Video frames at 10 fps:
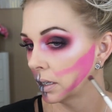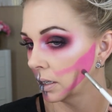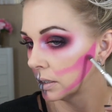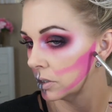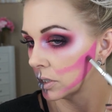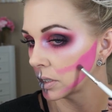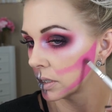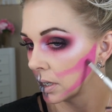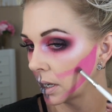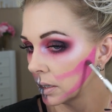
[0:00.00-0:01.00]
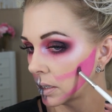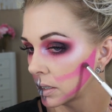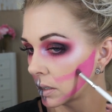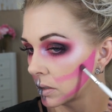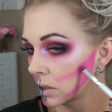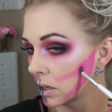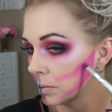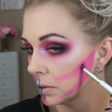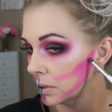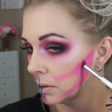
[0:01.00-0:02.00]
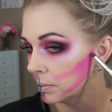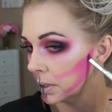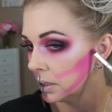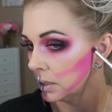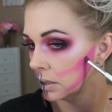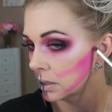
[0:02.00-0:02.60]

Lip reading: and just add this on top a little bit.